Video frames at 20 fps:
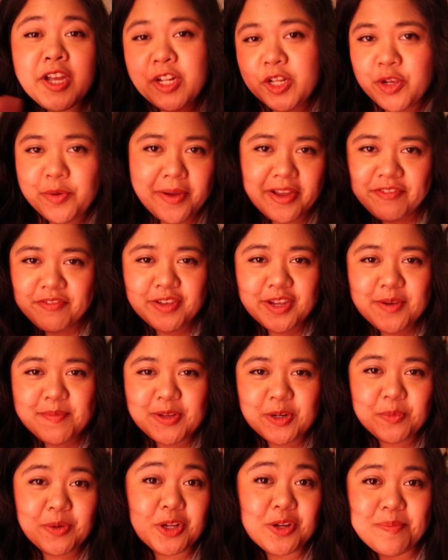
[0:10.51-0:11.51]
Hello my fam
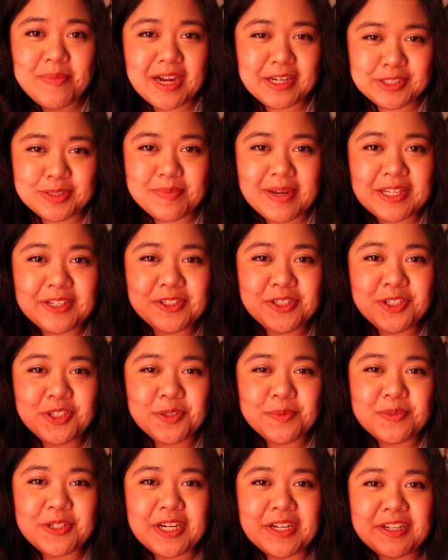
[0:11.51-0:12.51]
and welcome back to my
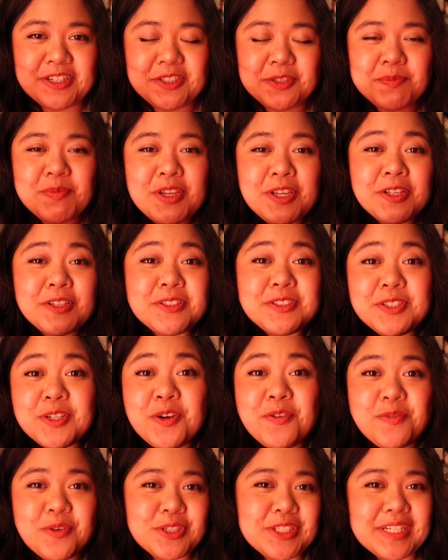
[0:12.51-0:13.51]
YouTube channel.
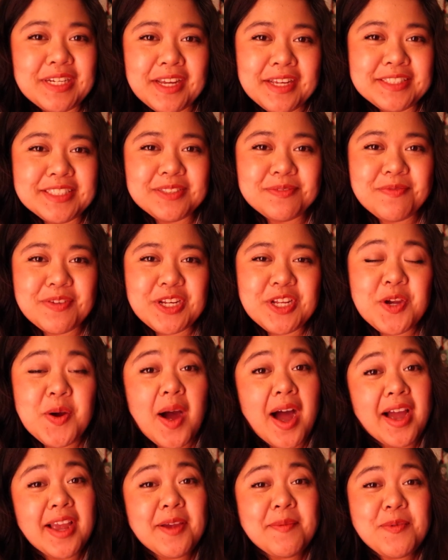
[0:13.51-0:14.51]
So for today's video,
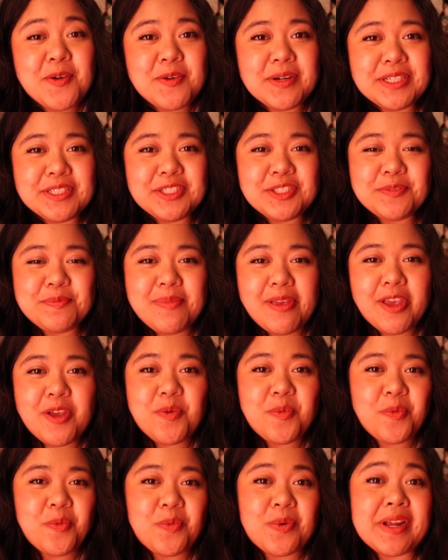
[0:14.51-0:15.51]
I am going to be
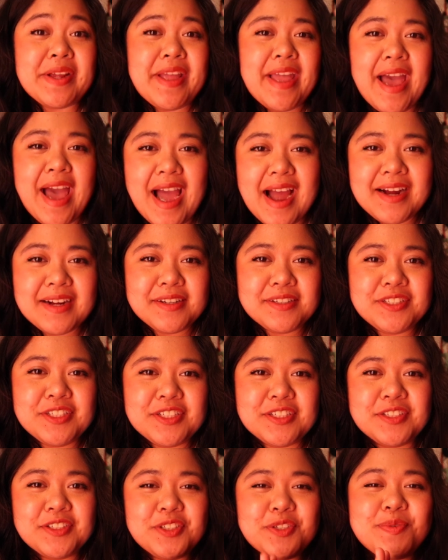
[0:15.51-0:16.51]
reacting
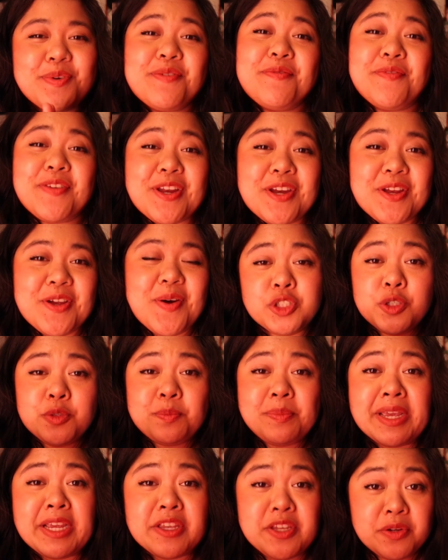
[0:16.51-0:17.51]
to a video two
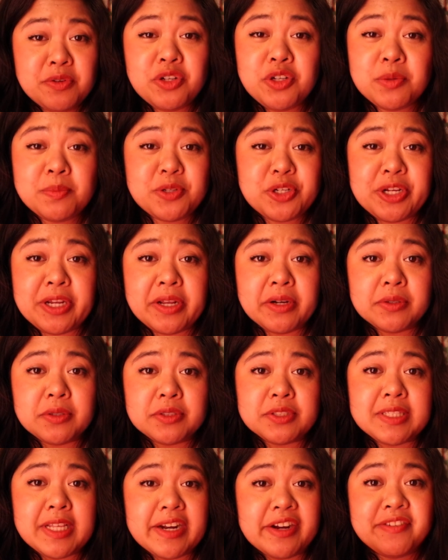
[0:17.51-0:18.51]
big YouTube
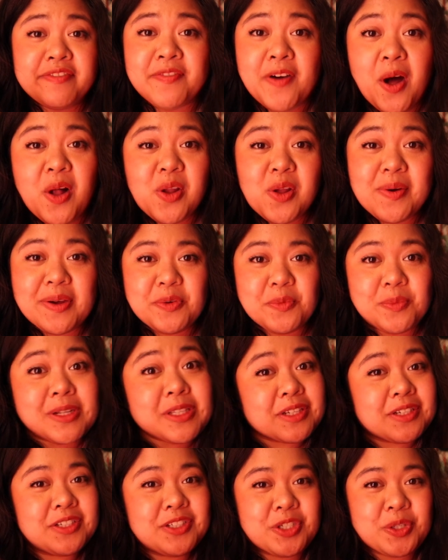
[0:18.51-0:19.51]
channels that I follow and
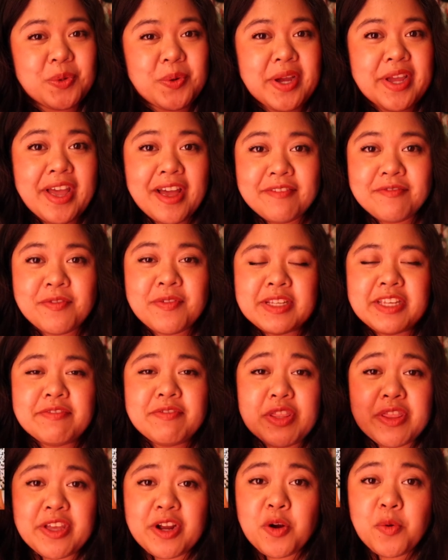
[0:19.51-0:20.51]
really enjoy have
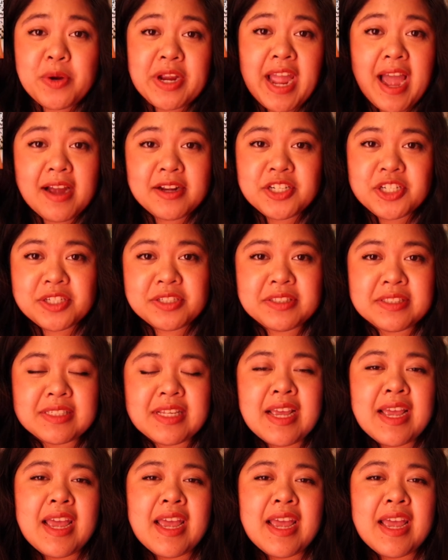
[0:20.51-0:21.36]
given their reactions.